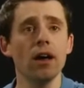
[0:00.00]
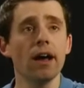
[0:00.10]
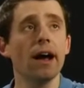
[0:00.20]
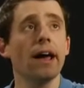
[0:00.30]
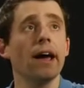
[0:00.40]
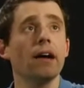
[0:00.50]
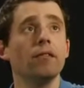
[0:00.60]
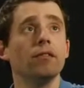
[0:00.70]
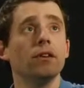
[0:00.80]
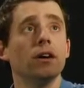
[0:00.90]
I
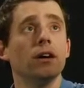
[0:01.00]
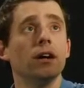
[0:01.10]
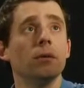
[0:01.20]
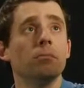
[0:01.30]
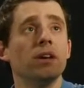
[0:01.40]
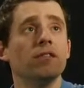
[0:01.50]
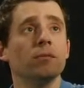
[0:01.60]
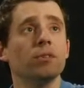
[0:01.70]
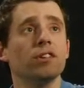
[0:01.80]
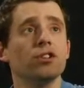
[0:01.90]
have uh,
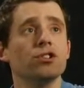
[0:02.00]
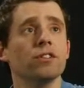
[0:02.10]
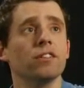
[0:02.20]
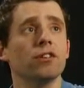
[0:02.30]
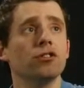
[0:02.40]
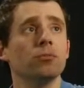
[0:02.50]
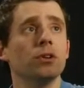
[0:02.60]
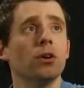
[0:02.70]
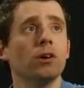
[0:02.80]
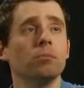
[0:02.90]
pivot position, zeros
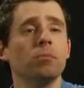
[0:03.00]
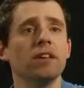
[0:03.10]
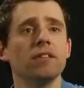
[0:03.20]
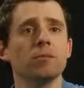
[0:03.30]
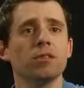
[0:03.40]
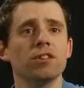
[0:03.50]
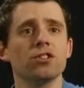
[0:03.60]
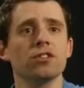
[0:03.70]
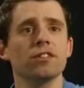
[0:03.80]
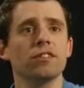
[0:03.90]
below it, pivot
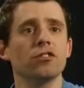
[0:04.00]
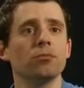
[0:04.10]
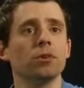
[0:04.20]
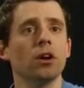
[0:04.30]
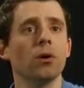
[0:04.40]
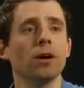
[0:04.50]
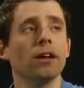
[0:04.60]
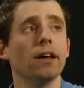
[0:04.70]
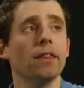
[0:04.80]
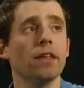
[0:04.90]
position, zeros below
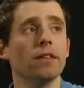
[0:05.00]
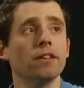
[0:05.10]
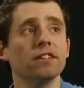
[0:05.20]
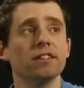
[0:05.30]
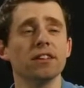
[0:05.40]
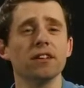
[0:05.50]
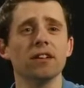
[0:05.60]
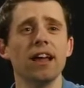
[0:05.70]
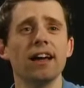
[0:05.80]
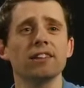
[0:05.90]
it, and then this is the
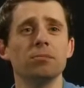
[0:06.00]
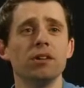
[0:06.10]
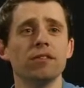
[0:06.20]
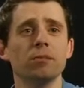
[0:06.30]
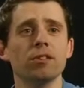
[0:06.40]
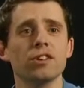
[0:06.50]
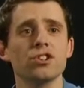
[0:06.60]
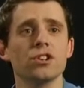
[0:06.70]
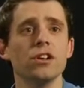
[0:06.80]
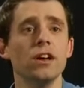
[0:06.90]
last pivot
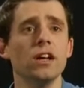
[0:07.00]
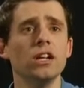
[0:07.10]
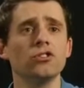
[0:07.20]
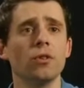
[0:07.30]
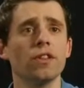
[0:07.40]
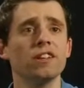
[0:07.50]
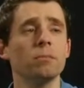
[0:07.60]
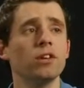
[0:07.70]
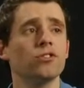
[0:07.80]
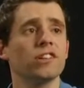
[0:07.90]
position. So this
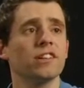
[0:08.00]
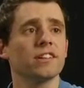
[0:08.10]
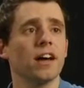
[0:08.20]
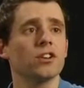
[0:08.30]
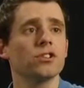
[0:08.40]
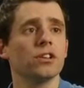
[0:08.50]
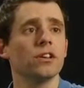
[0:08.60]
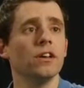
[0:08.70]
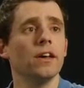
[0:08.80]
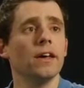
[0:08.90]
matrix is
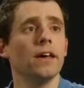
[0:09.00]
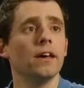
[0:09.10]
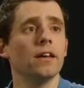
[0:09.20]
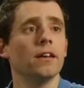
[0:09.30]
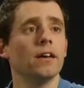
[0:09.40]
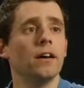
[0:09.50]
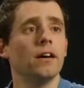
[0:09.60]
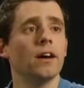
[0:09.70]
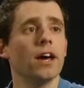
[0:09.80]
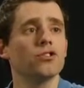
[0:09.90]
actually in
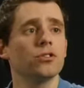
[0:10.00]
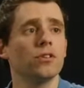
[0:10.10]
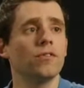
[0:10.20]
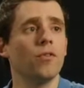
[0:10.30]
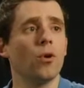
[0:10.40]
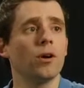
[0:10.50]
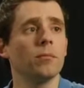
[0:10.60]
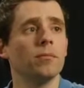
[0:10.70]
uh, echelon form.